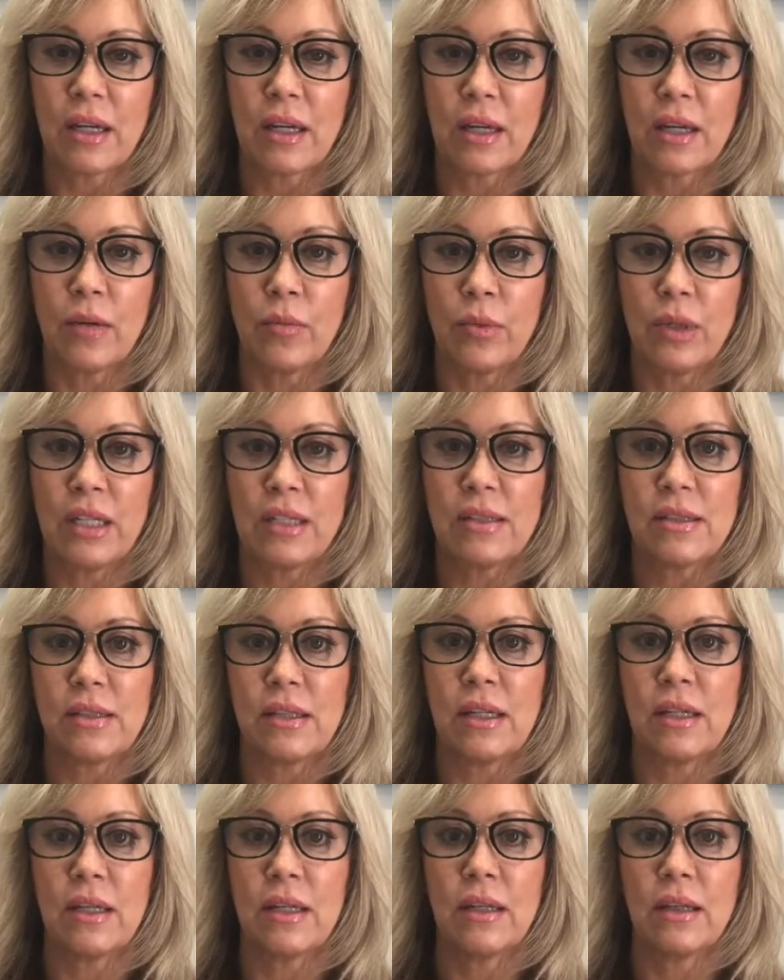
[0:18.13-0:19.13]
and we
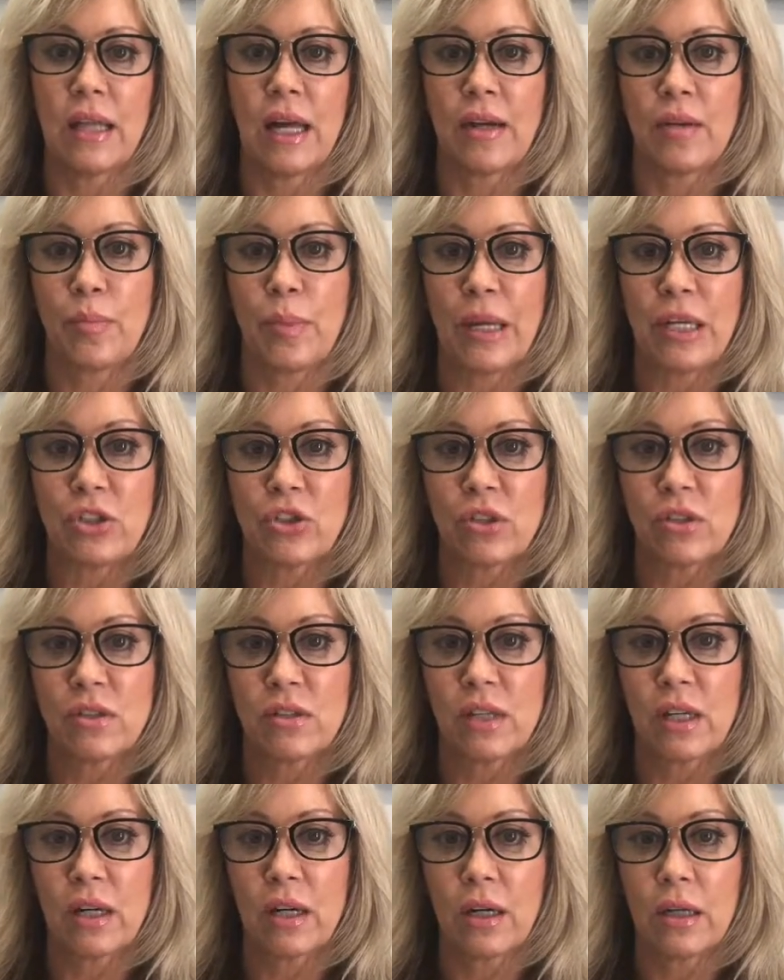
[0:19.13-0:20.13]
see a lot of patients
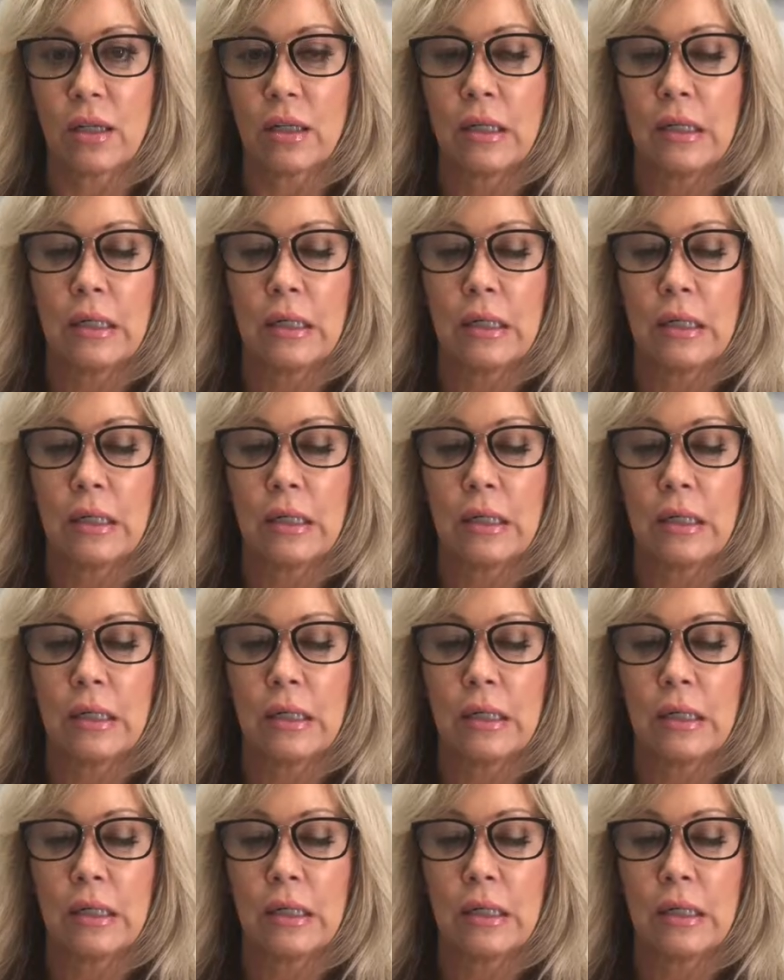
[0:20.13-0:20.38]
here.